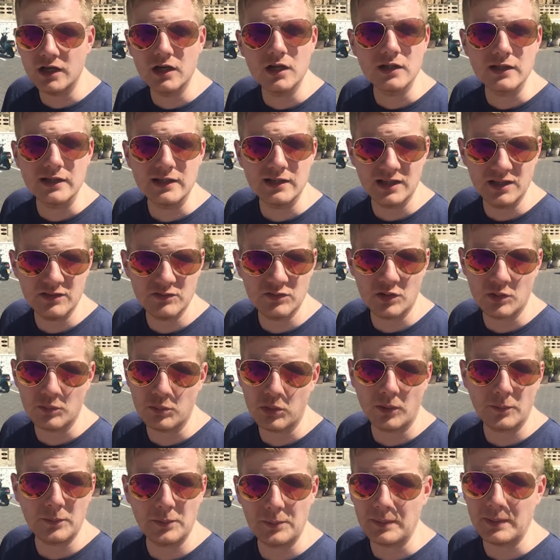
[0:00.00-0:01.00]
early, leaving at
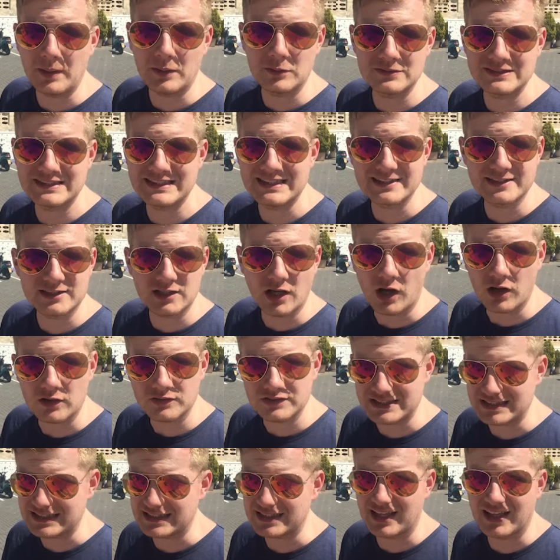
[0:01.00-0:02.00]
probably about 6, half
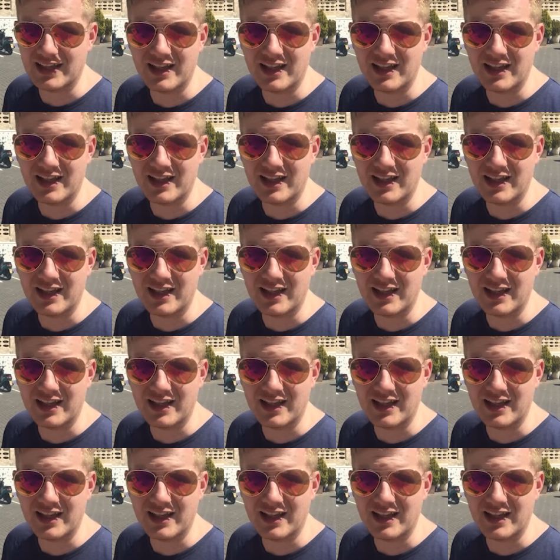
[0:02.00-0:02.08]
6